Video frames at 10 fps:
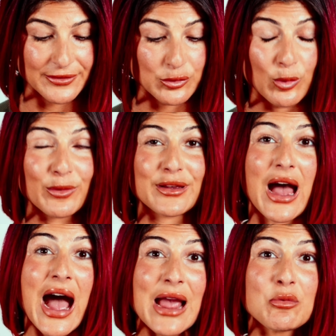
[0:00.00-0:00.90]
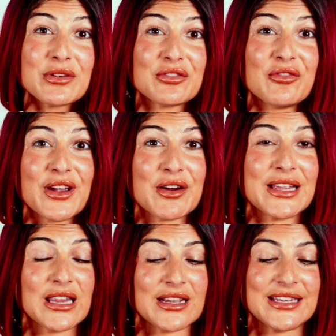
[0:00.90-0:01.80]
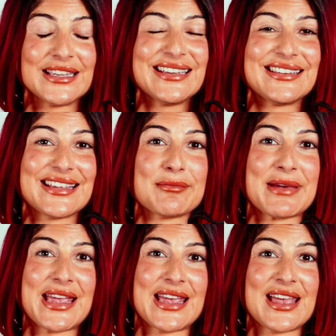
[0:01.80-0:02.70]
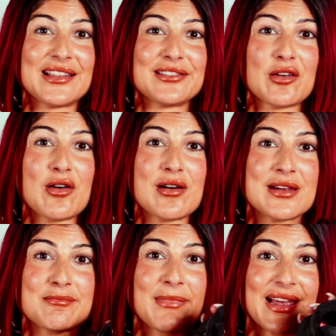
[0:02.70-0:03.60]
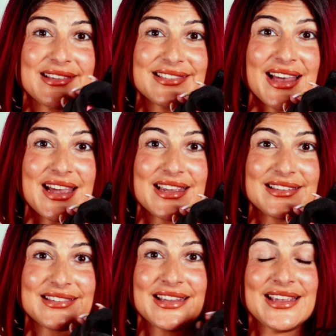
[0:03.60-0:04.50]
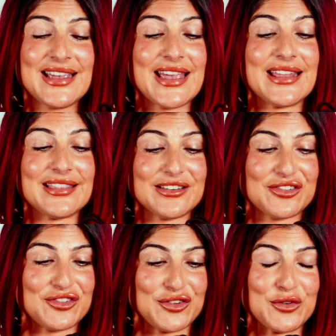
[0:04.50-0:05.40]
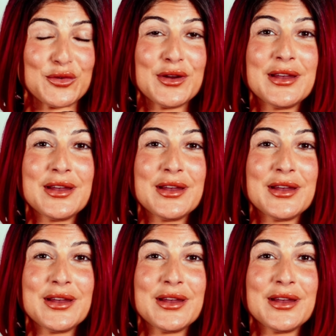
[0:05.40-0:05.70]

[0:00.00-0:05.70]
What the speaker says: So I was very lucky to get my hands on my size and this shoe.